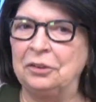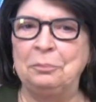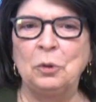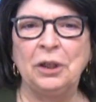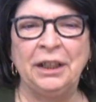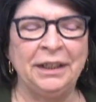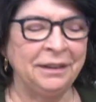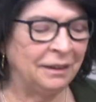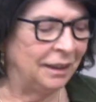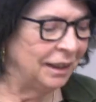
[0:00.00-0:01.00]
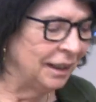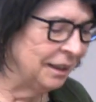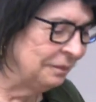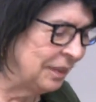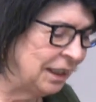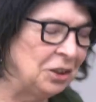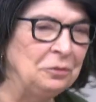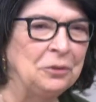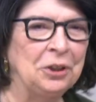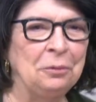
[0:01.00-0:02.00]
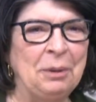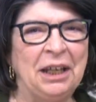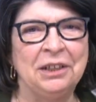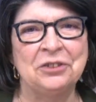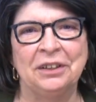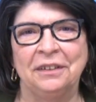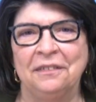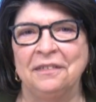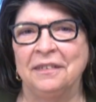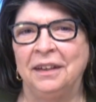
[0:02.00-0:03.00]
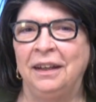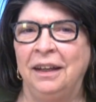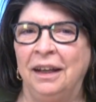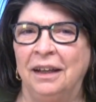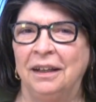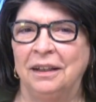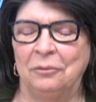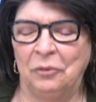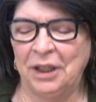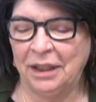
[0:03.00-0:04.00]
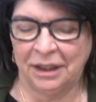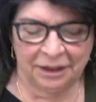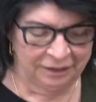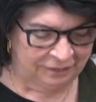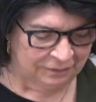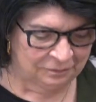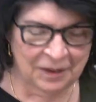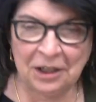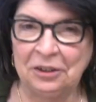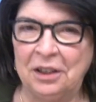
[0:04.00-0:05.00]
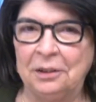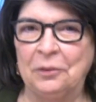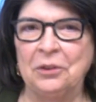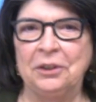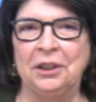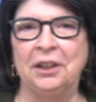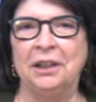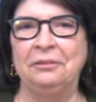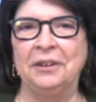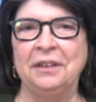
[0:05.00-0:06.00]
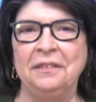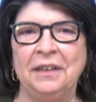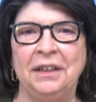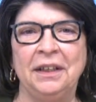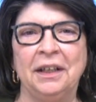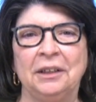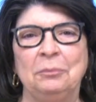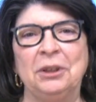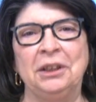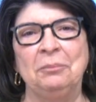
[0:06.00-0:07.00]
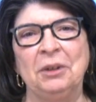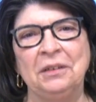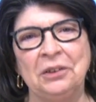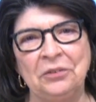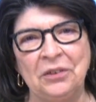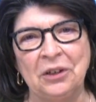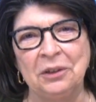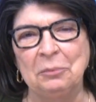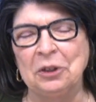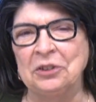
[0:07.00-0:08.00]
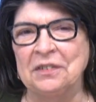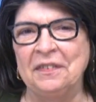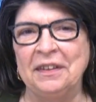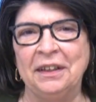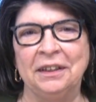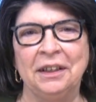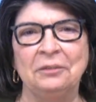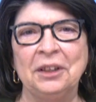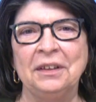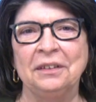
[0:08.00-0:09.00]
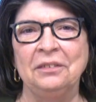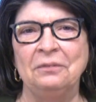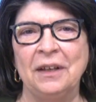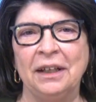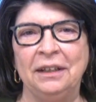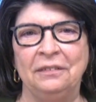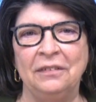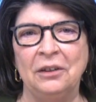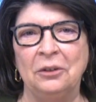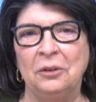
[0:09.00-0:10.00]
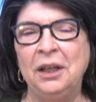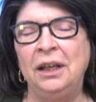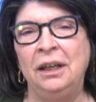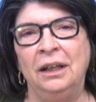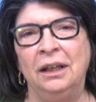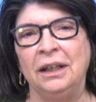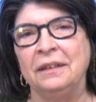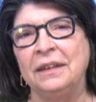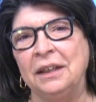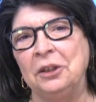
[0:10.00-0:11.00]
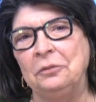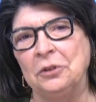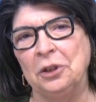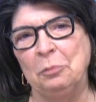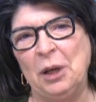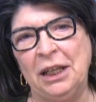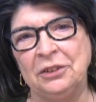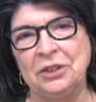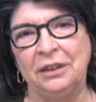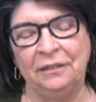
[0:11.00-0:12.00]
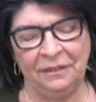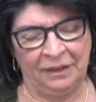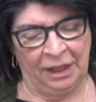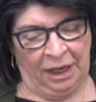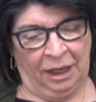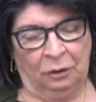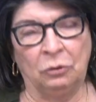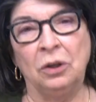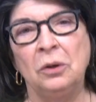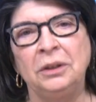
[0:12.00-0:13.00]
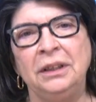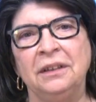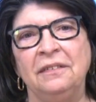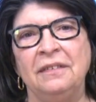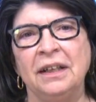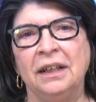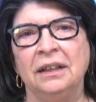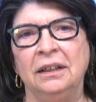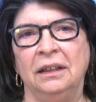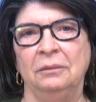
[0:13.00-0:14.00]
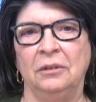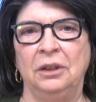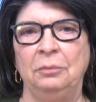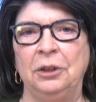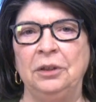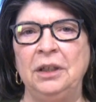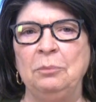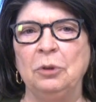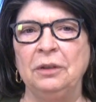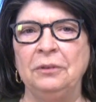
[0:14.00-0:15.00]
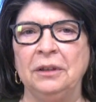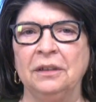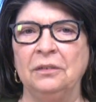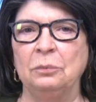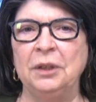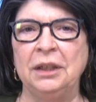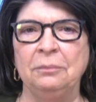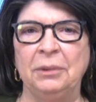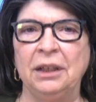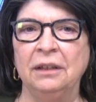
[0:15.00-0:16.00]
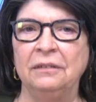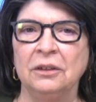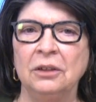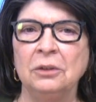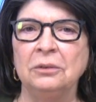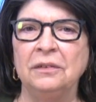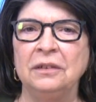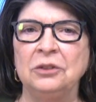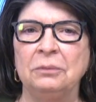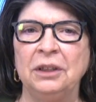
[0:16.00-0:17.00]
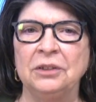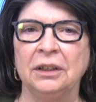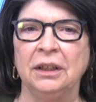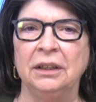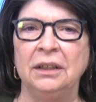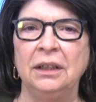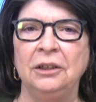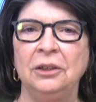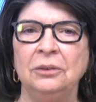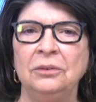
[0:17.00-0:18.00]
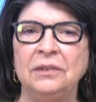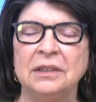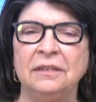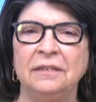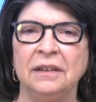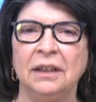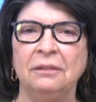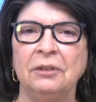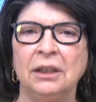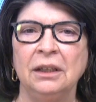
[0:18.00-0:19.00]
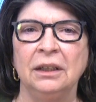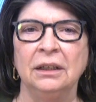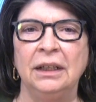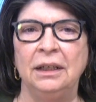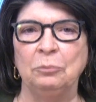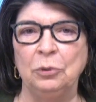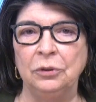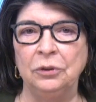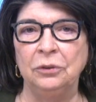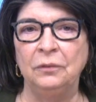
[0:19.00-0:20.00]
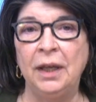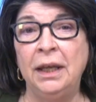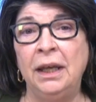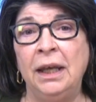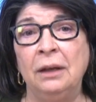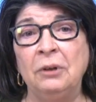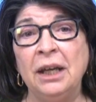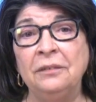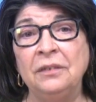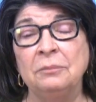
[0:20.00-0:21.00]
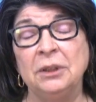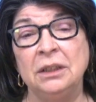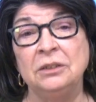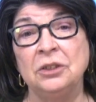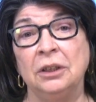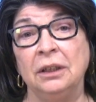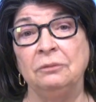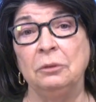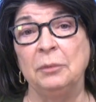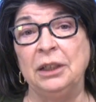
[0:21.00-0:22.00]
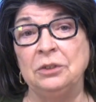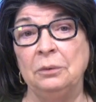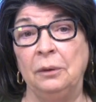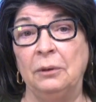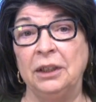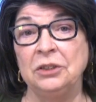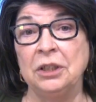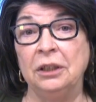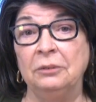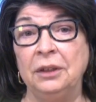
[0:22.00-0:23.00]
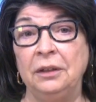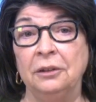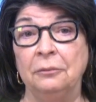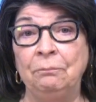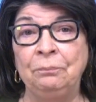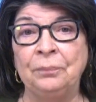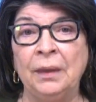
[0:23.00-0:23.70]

Good morning. Uh, thank you for your patience. Um, we had some fire alarms going off at the City County building, but there's no emergency and everything's fine. So, again, thank you for your patience. We're holding a second community briefing this week because our local situation continues to significantly improve, and we have some additional information we want to share with you